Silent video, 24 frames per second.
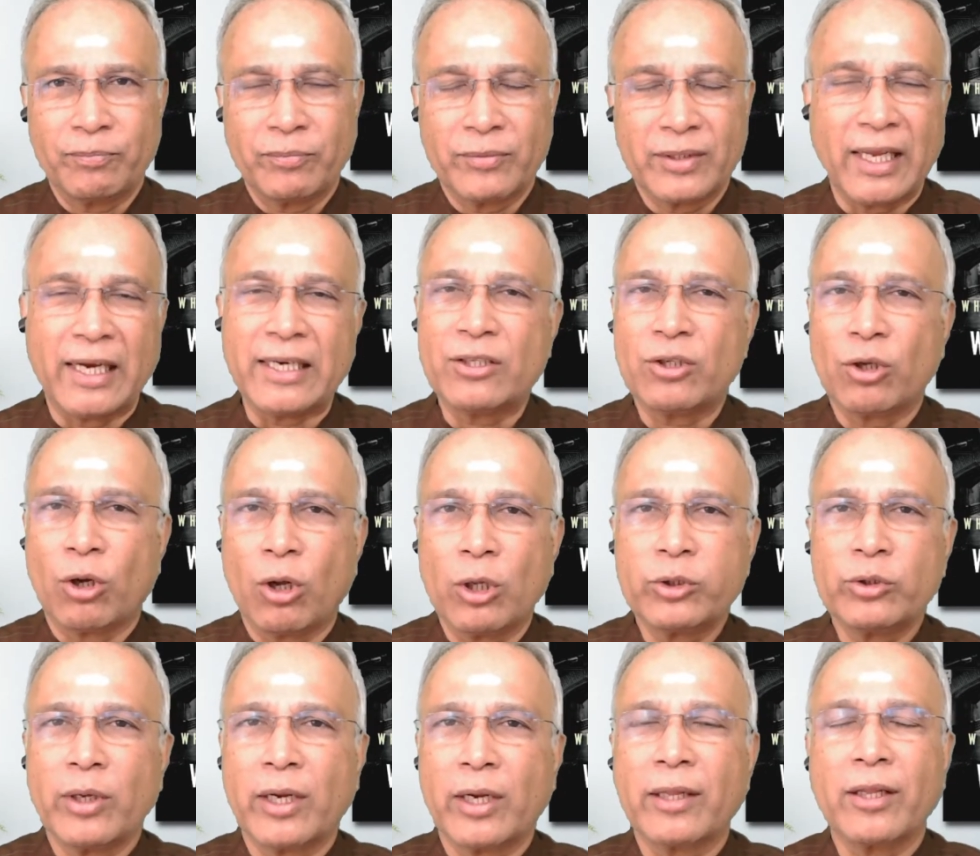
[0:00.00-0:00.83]
That's
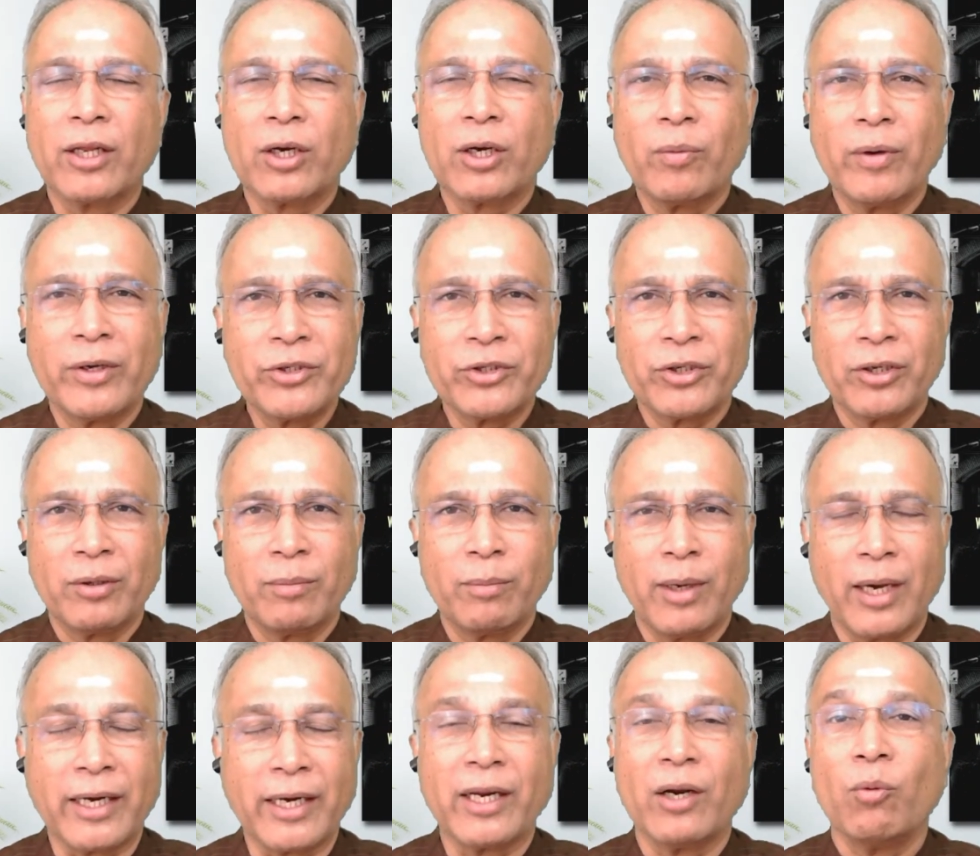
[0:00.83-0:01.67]
also another question
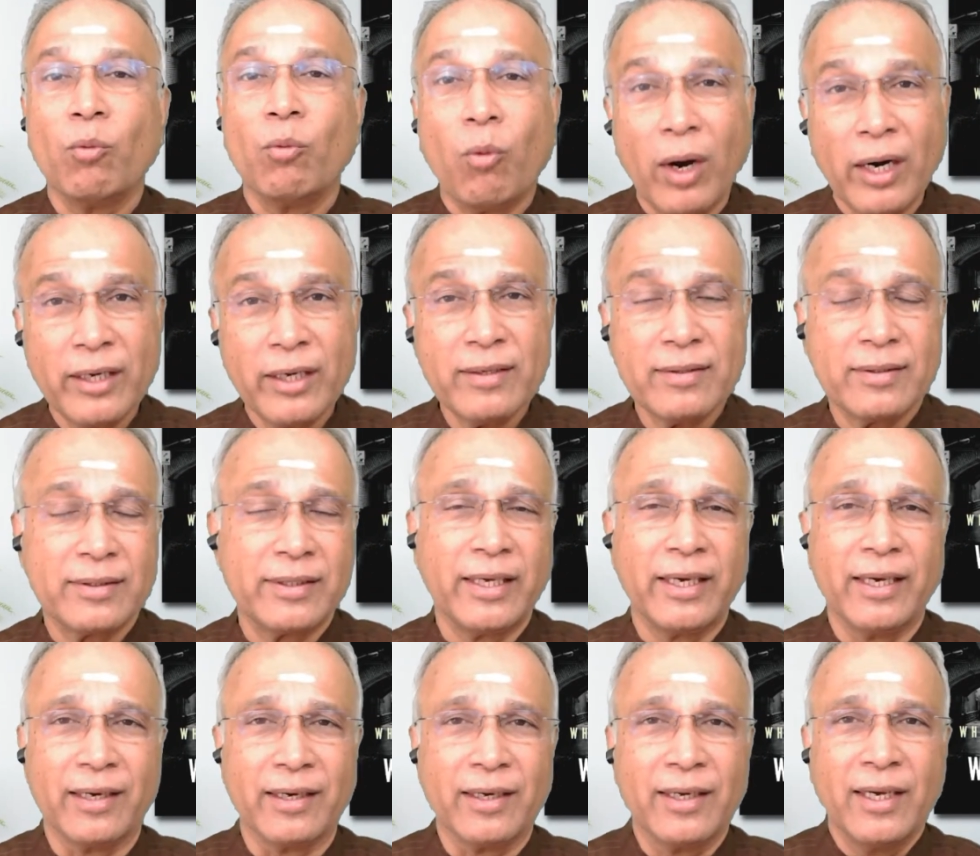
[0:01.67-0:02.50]
mark, and what is
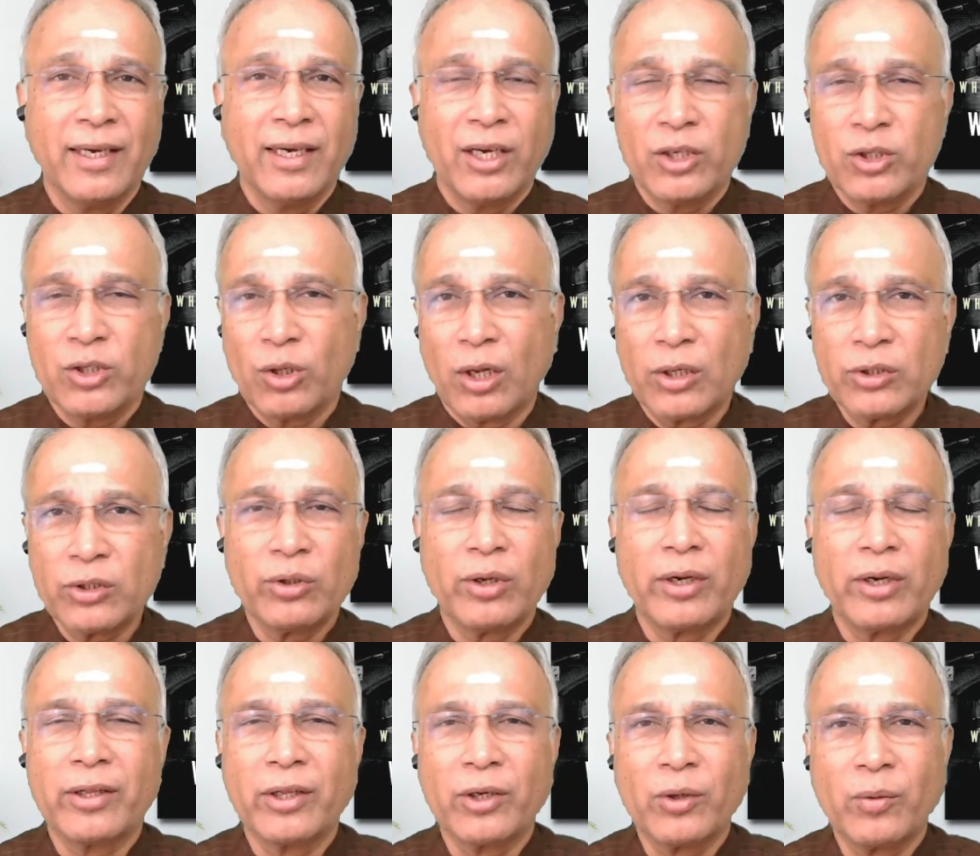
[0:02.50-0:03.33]
there is also
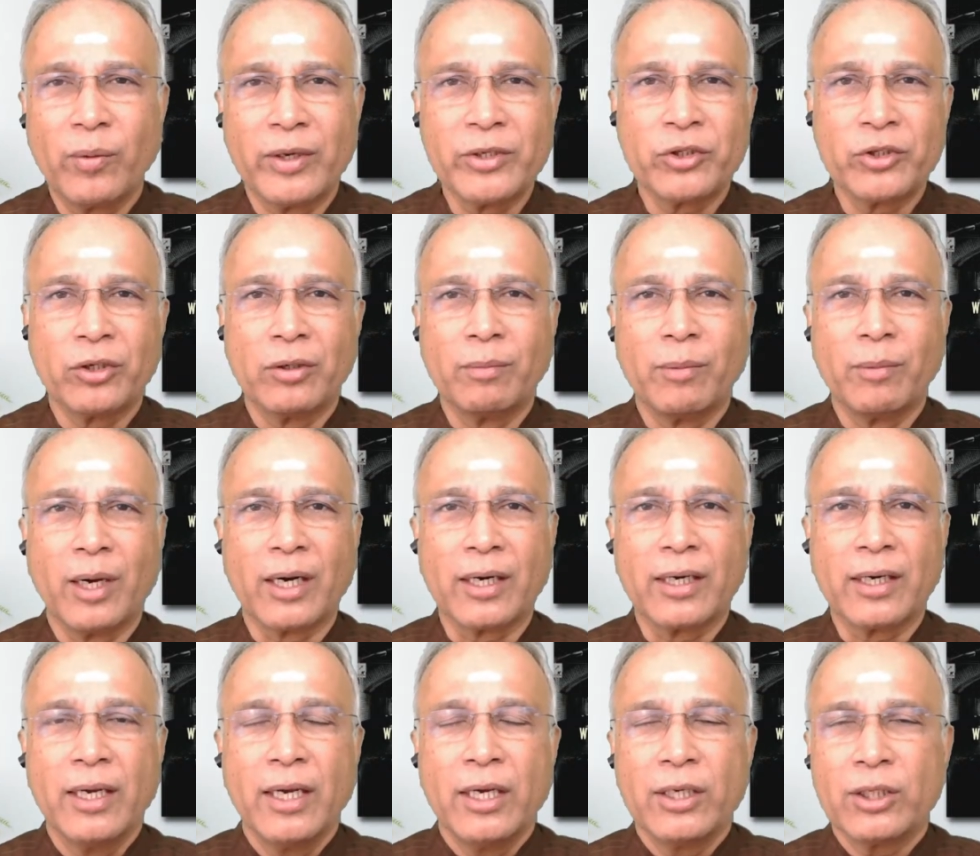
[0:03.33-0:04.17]
another question mark.